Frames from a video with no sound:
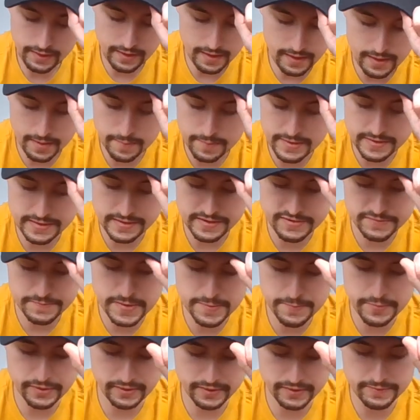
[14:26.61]
and as
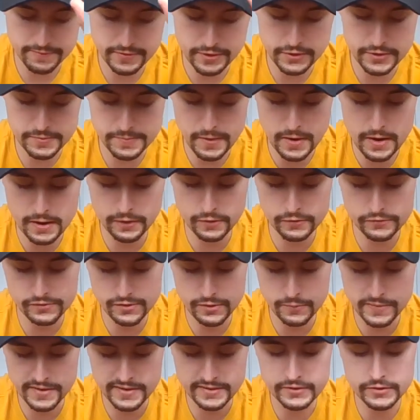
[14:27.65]
people that live in a
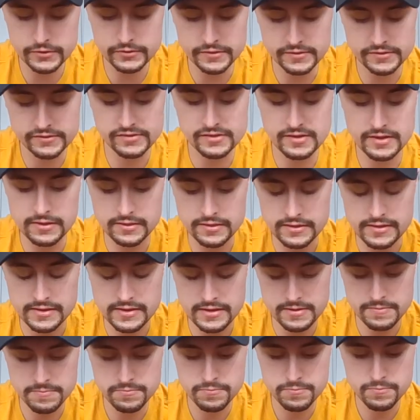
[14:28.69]
democracy, we clearly see
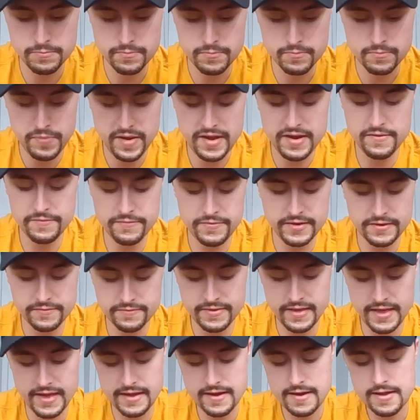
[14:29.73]
the benefit
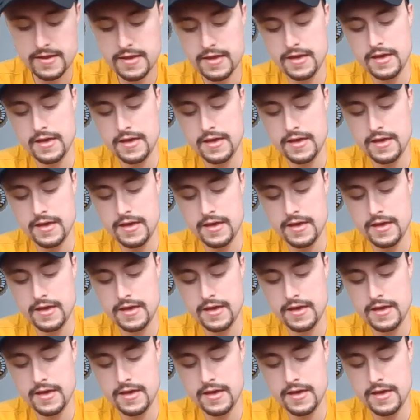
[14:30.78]
of that.